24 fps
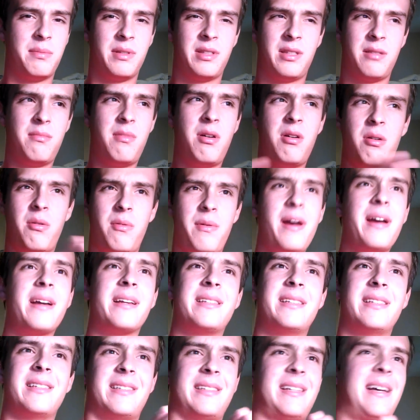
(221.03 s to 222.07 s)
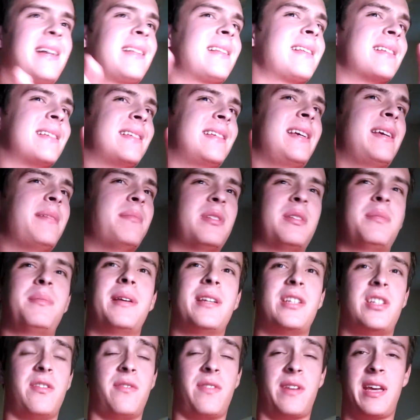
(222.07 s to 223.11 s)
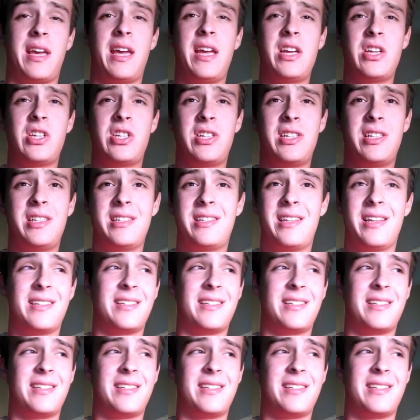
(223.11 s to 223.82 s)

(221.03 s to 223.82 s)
but the Moto X is not the same specifications.